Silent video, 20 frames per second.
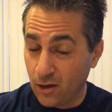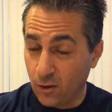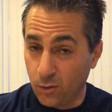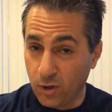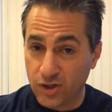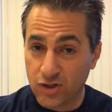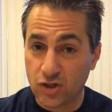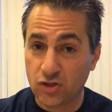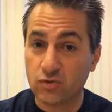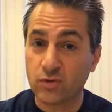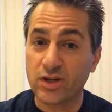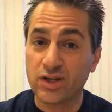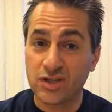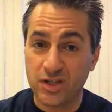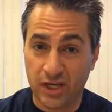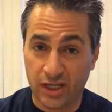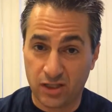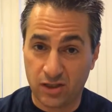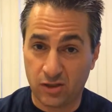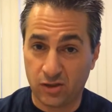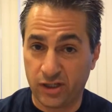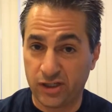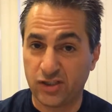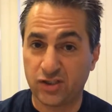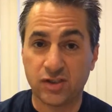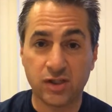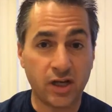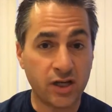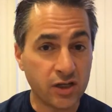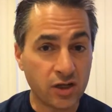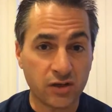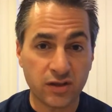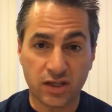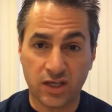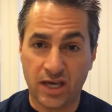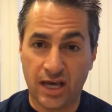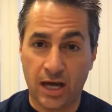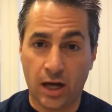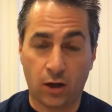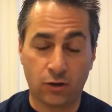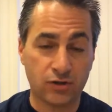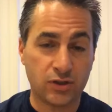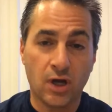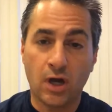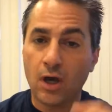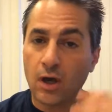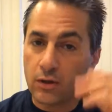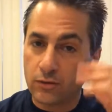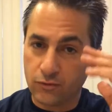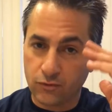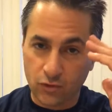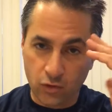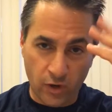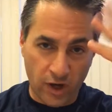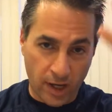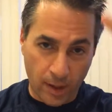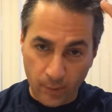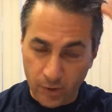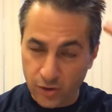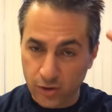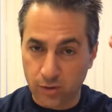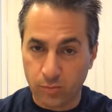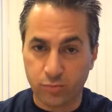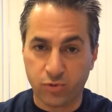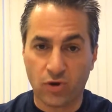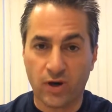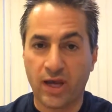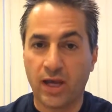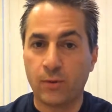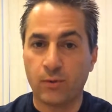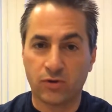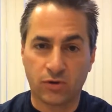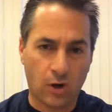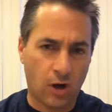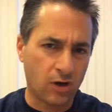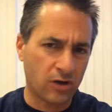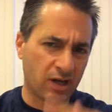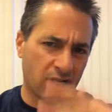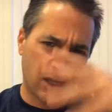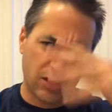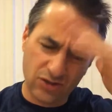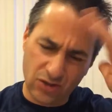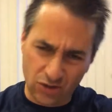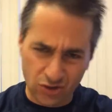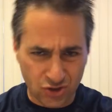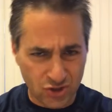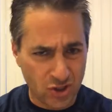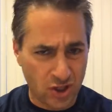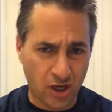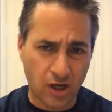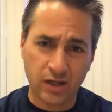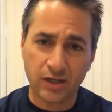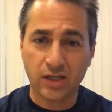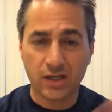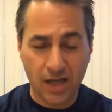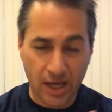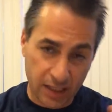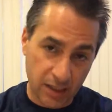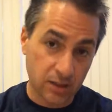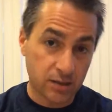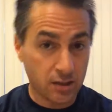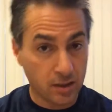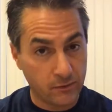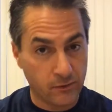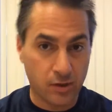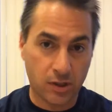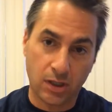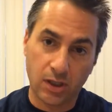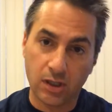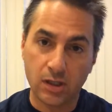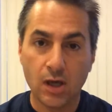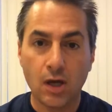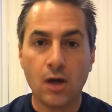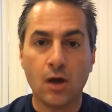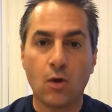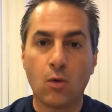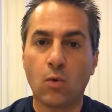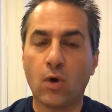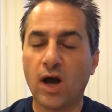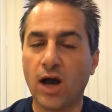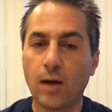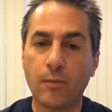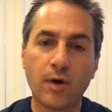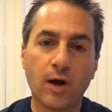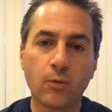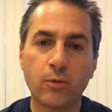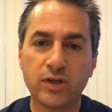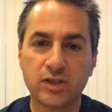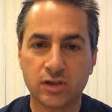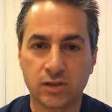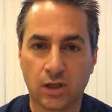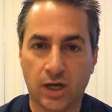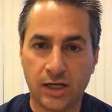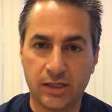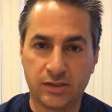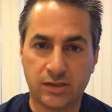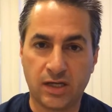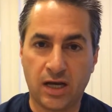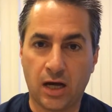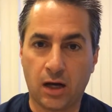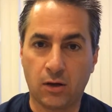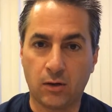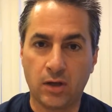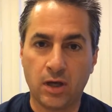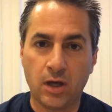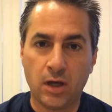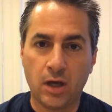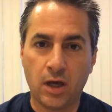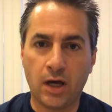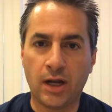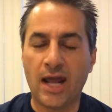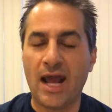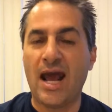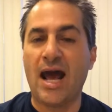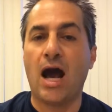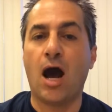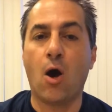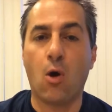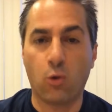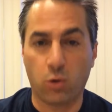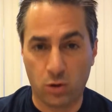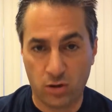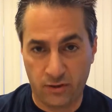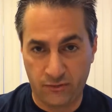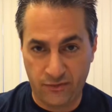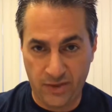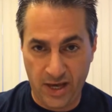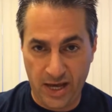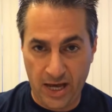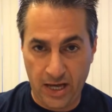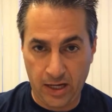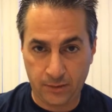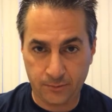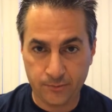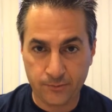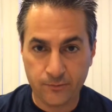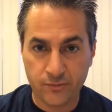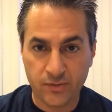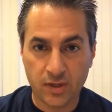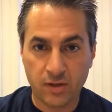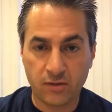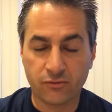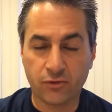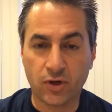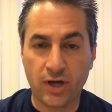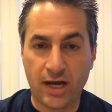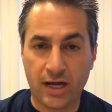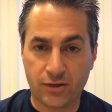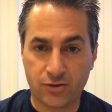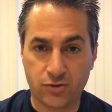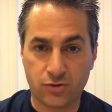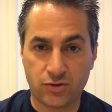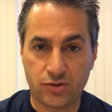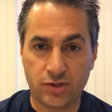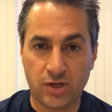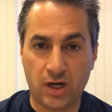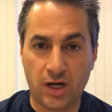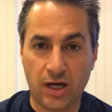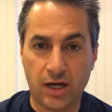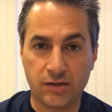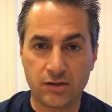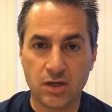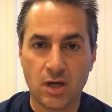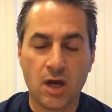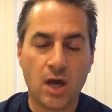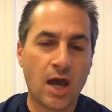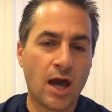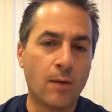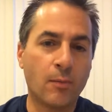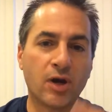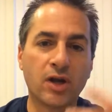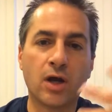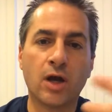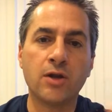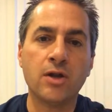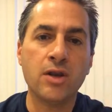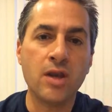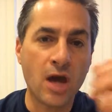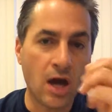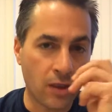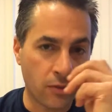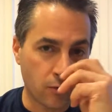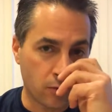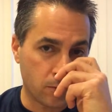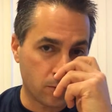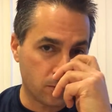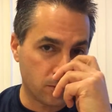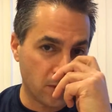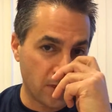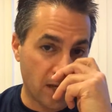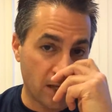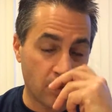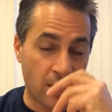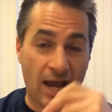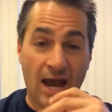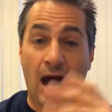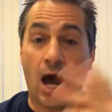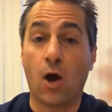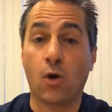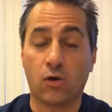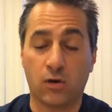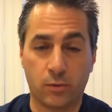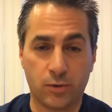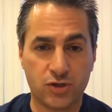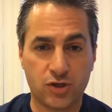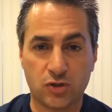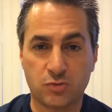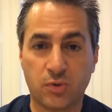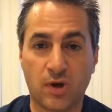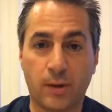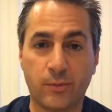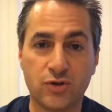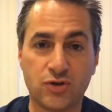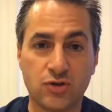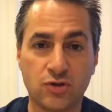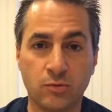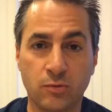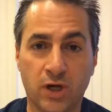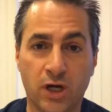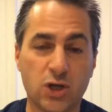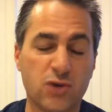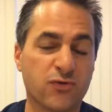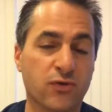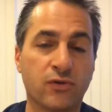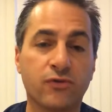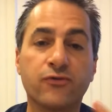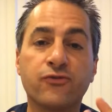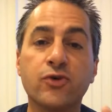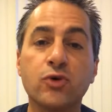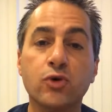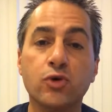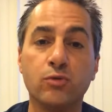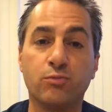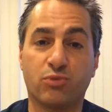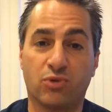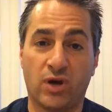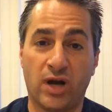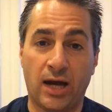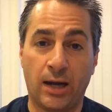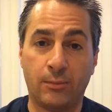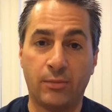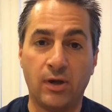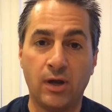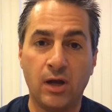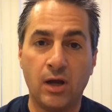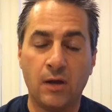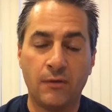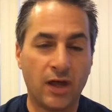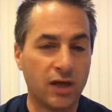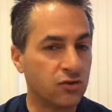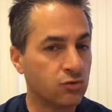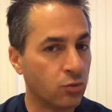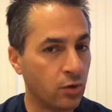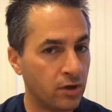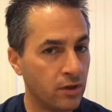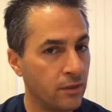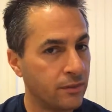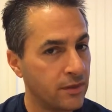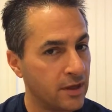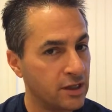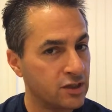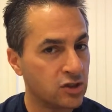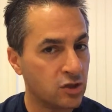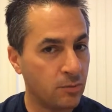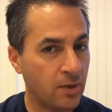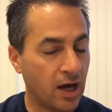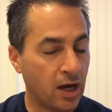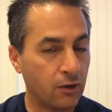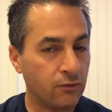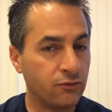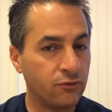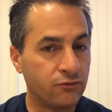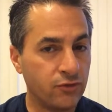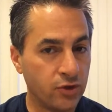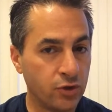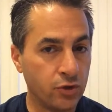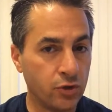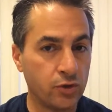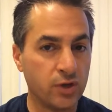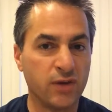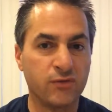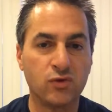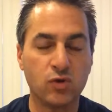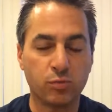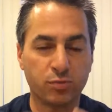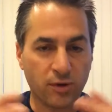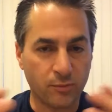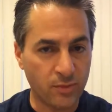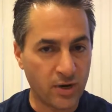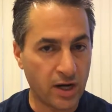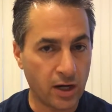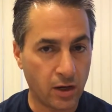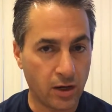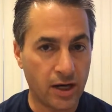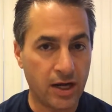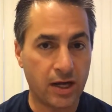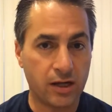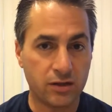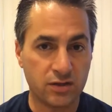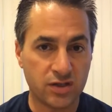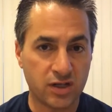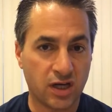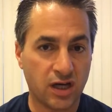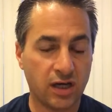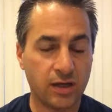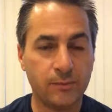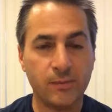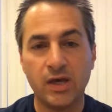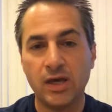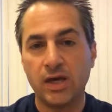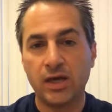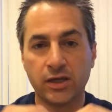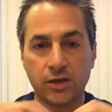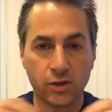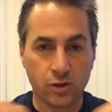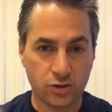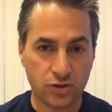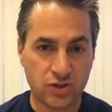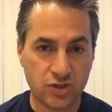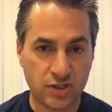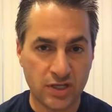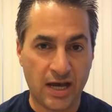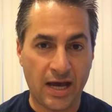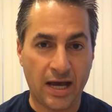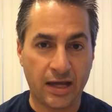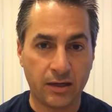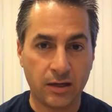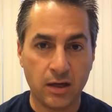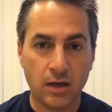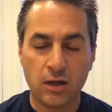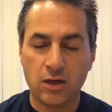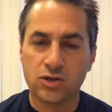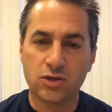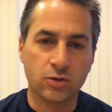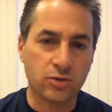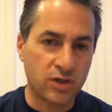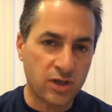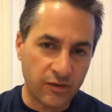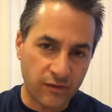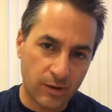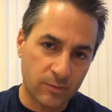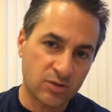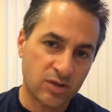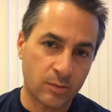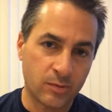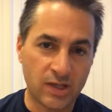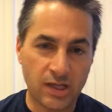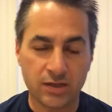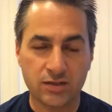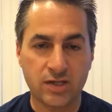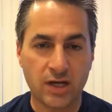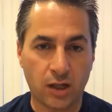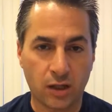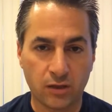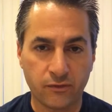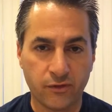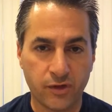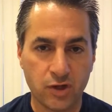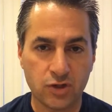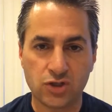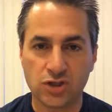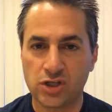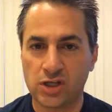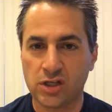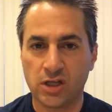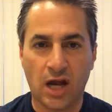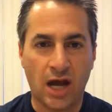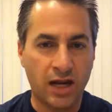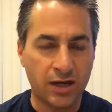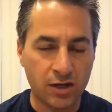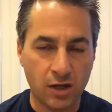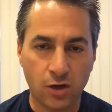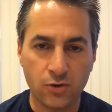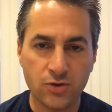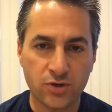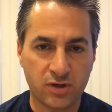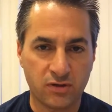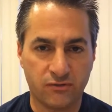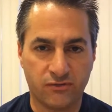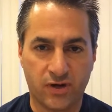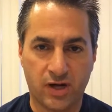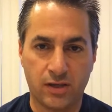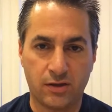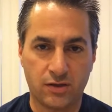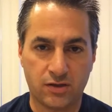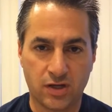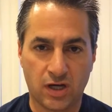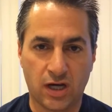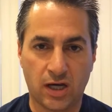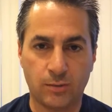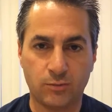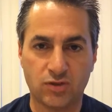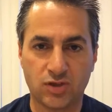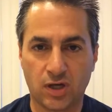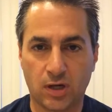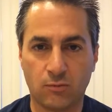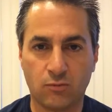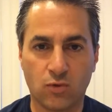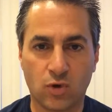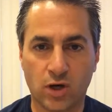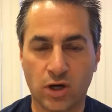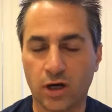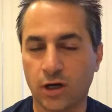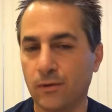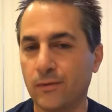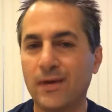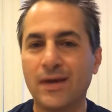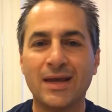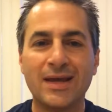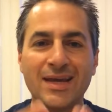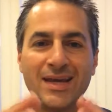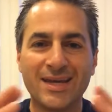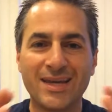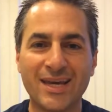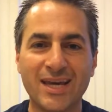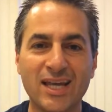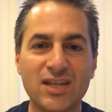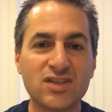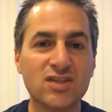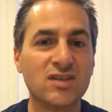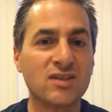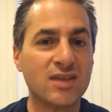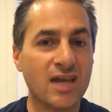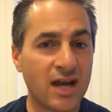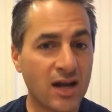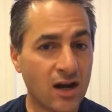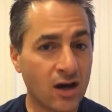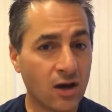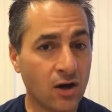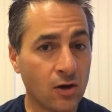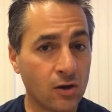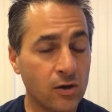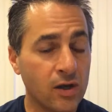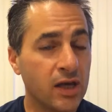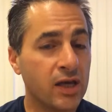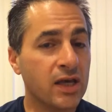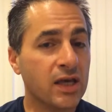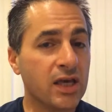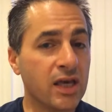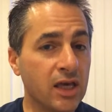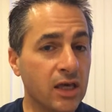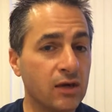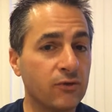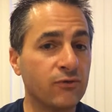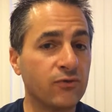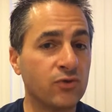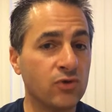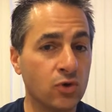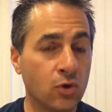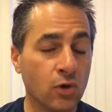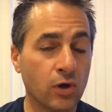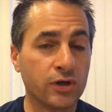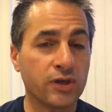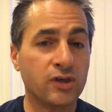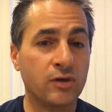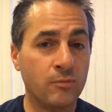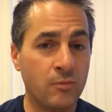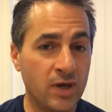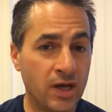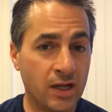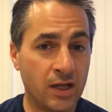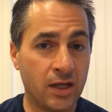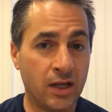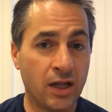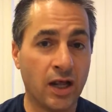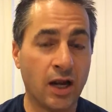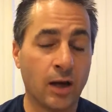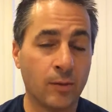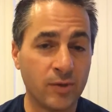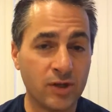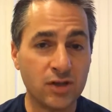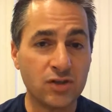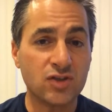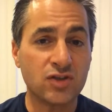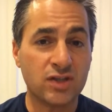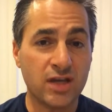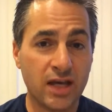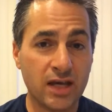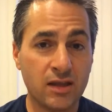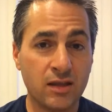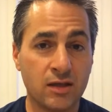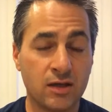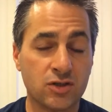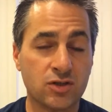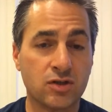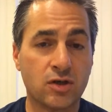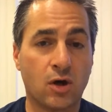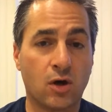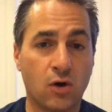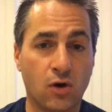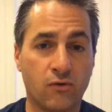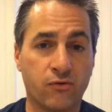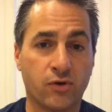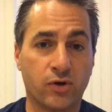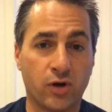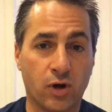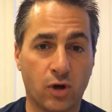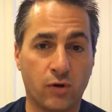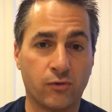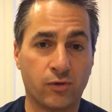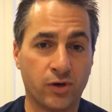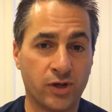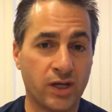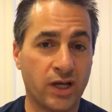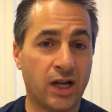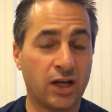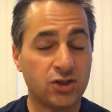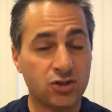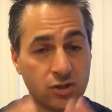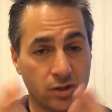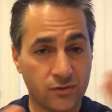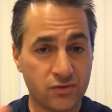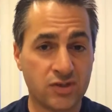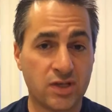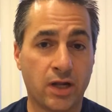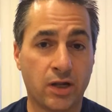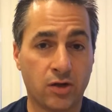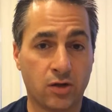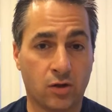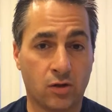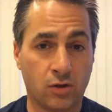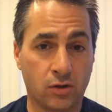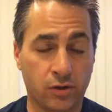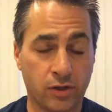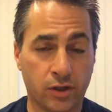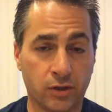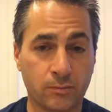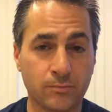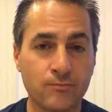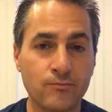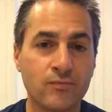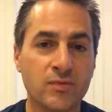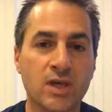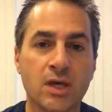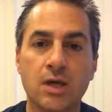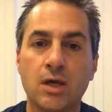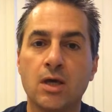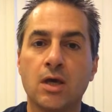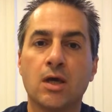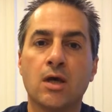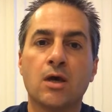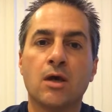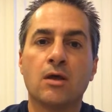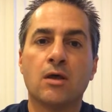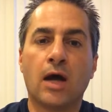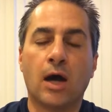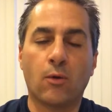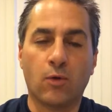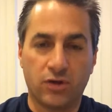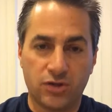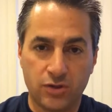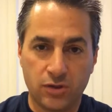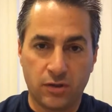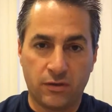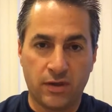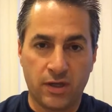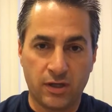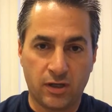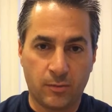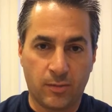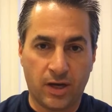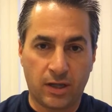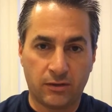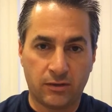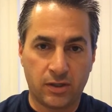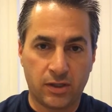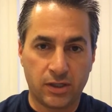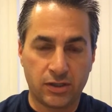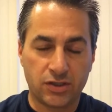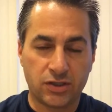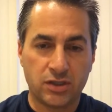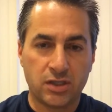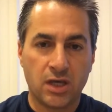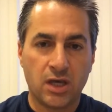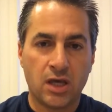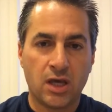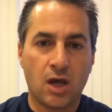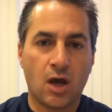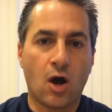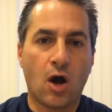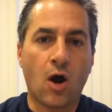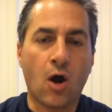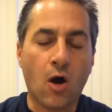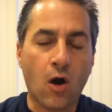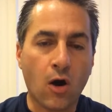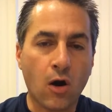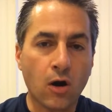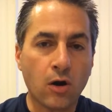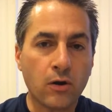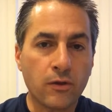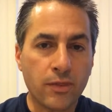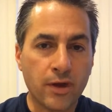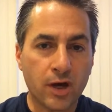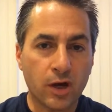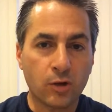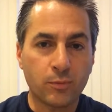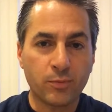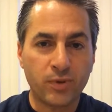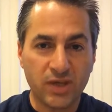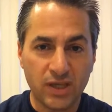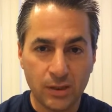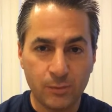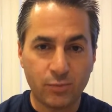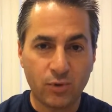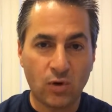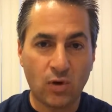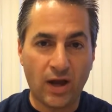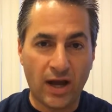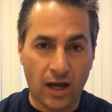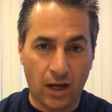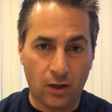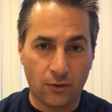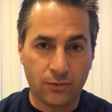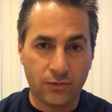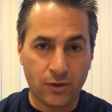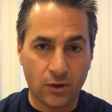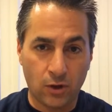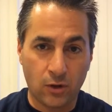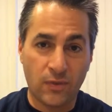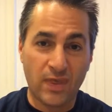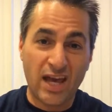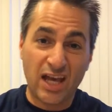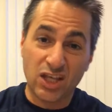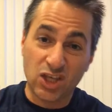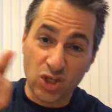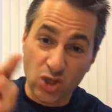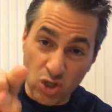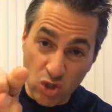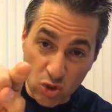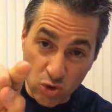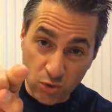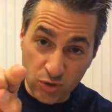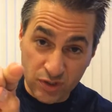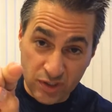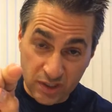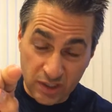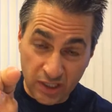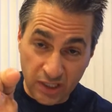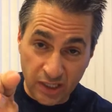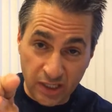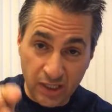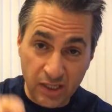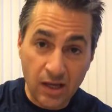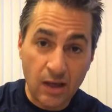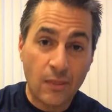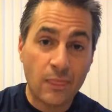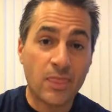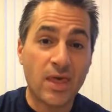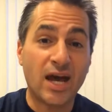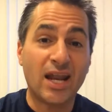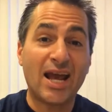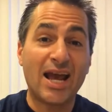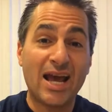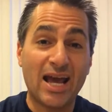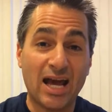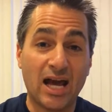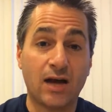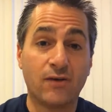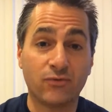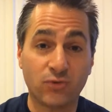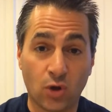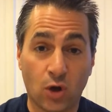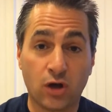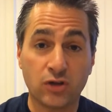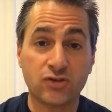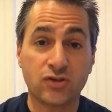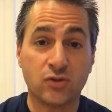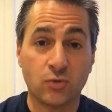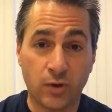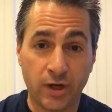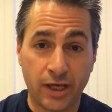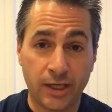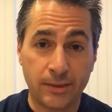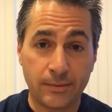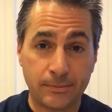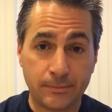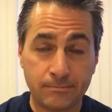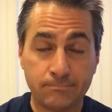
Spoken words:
which is ridiculous. Sitting on the couch, cramming your brain with all kinds of junk and negativity. Well, how about we slice out an hour of that for exercise? How about another hour, which is probably too much, for food prep? That's one of the things about food. If you prepare ahead of time, you're set. So give up some of that television. I know you can find the time somewhere. It's there if you're committed. And I'm going to say this over and over again. I should have said it earlier. I want you to think about this. Are there people out there that you see that have lost the weight?